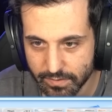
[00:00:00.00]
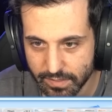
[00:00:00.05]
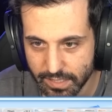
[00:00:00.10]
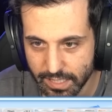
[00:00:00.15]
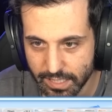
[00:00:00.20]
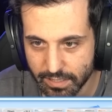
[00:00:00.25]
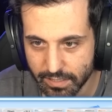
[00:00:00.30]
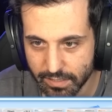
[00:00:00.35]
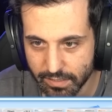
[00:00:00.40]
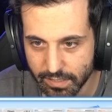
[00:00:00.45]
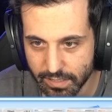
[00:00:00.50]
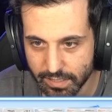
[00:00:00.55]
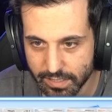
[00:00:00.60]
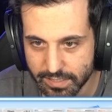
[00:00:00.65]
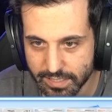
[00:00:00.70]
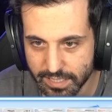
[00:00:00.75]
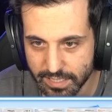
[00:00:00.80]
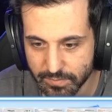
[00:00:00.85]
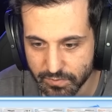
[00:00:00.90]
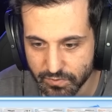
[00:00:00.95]
That card
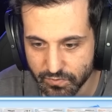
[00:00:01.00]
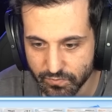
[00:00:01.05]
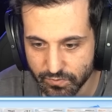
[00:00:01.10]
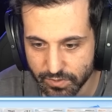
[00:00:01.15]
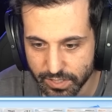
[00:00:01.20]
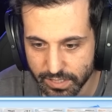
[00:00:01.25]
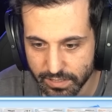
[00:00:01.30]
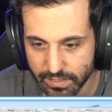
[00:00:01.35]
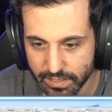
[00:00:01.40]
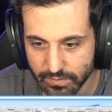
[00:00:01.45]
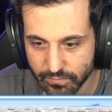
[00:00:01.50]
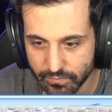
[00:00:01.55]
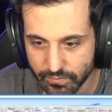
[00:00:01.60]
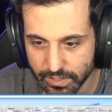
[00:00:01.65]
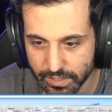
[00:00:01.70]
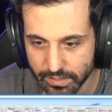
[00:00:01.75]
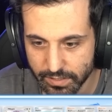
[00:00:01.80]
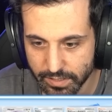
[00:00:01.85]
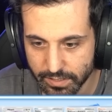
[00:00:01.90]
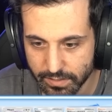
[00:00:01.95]
seems really,
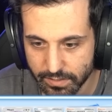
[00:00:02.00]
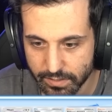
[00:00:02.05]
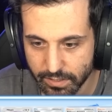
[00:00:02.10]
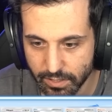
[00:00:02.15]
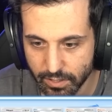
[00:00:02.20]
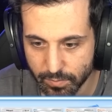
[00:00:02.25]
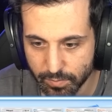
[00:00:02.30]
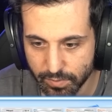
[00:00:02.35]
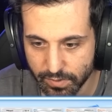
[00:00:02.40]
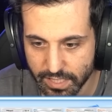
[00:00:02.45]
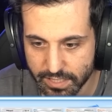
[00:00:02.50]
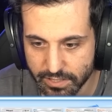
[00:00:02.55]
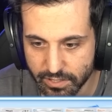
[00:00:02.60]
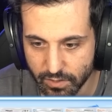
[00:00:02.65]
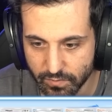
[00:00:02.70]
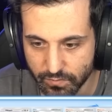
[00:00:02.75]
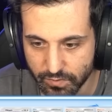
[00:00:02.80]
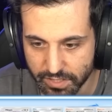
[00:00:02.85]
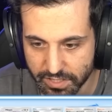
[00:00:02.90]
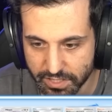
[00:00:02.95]
really dope. Let's
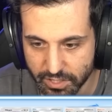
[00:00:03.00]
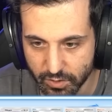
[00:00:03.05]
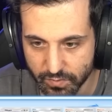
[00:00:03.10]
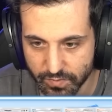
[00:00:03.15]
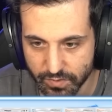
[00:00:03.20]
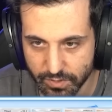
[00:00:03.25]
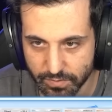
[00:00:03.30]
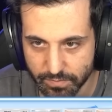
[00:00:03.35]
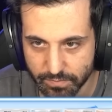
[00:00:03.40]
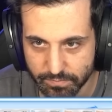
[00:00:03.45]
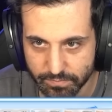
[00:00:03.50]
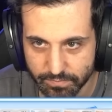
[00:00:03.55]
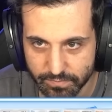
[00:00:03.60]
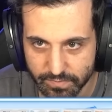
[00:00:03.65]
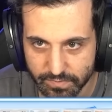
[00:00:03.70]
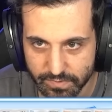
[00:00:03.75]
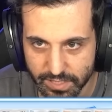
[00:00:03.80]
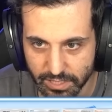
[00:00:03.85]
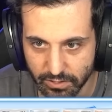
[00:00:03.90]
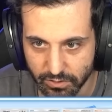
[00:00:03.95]
go for the silver.
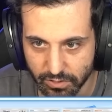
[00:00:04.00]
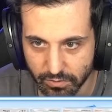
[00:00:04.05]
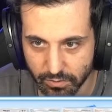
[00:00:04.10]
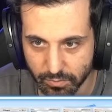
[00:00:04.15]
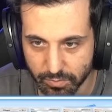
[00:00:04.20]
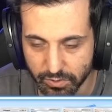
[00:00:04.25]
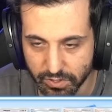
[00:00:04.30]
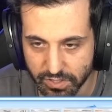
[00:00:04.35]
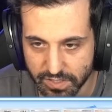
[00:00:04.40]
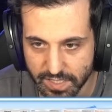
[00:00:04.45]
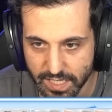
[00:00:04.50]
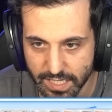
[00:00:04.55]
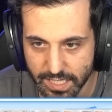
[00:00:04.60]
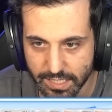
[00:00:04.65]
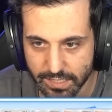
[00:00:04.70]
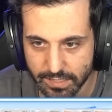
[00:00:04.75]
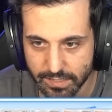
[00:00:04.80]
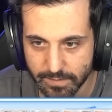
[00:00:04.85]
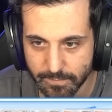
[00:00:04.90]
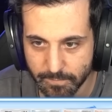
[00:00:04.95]
Take a look at our opponent's
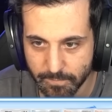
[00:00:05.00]
hand.